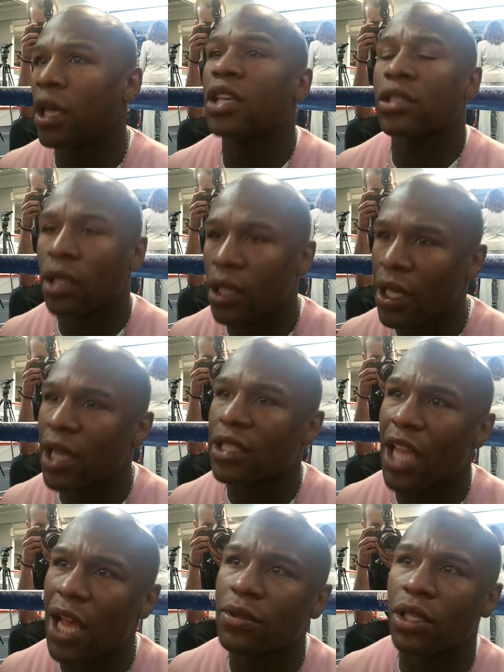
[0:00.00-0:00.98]
Easily,
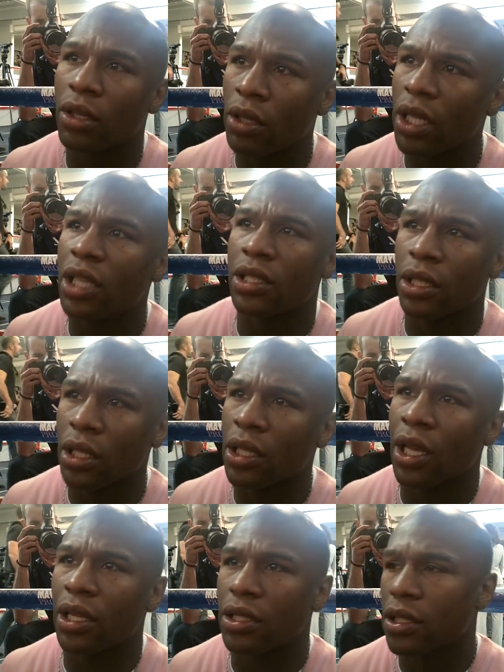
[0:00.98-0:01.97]
yes. Absolutely easily,
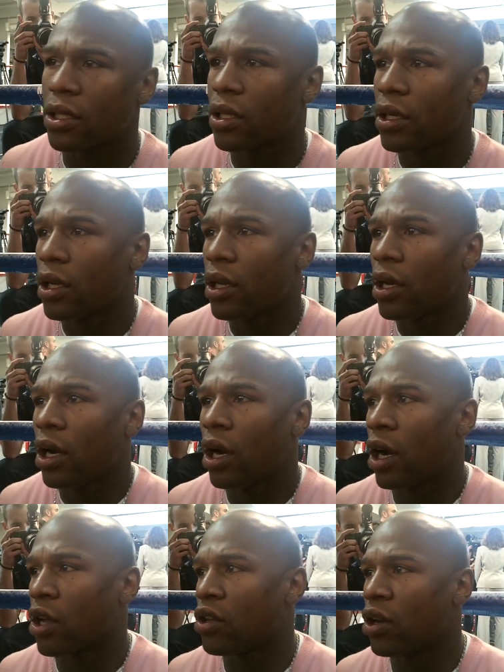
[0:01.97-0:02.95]
yes.
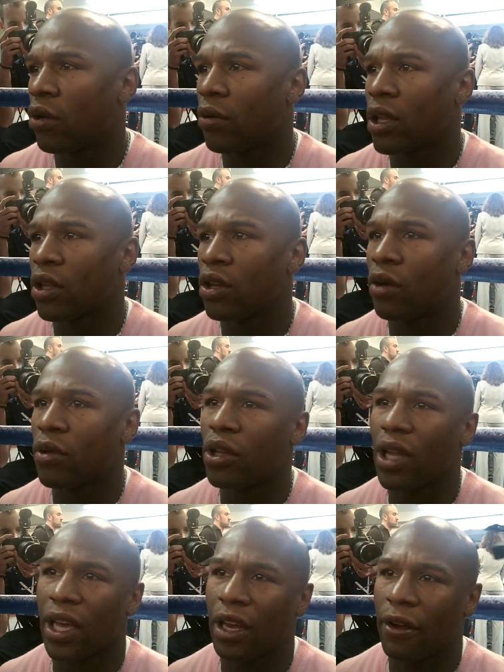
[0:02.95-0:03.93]
When you
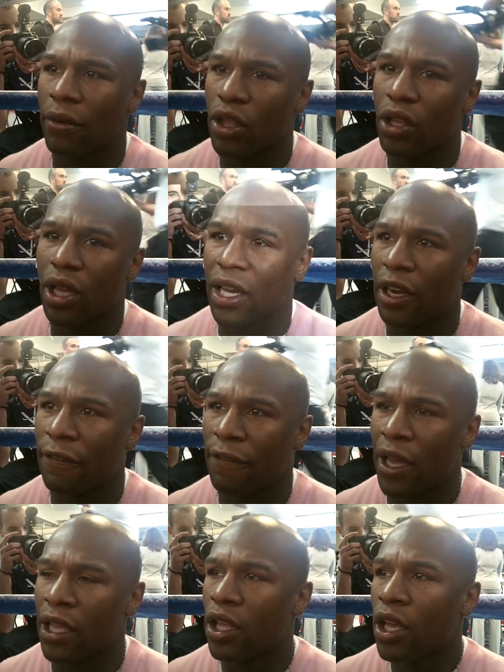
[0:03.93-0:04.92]
look at a
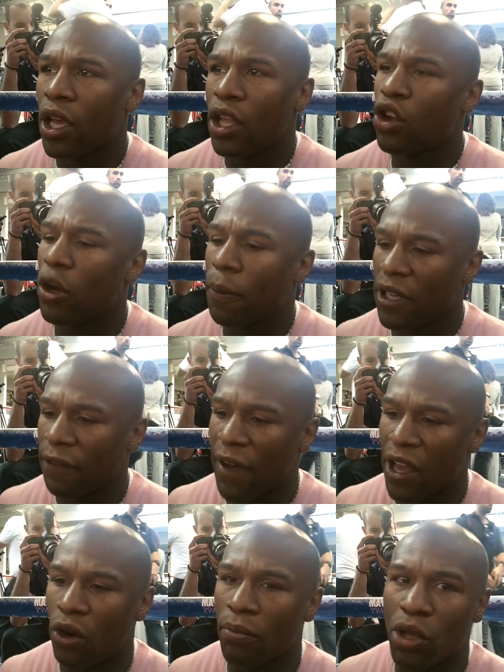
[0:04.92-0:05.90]
fight, you can put the
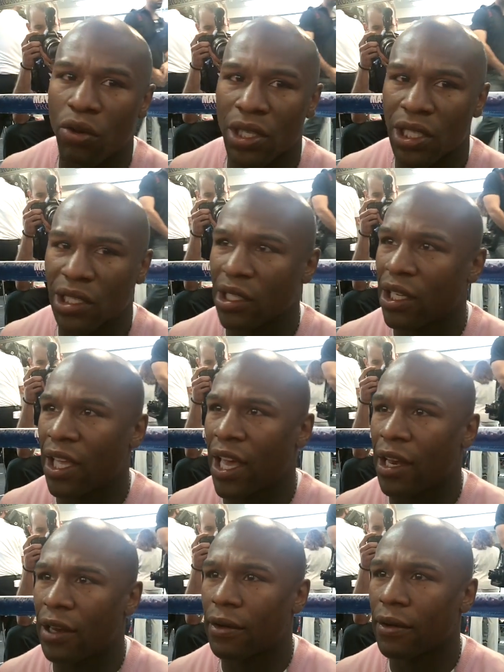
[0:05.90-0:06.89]
fight on mute and just look
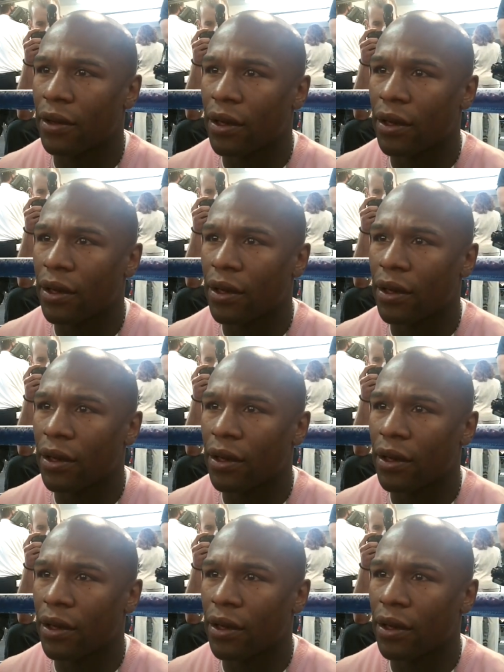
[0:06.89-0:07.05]
at it.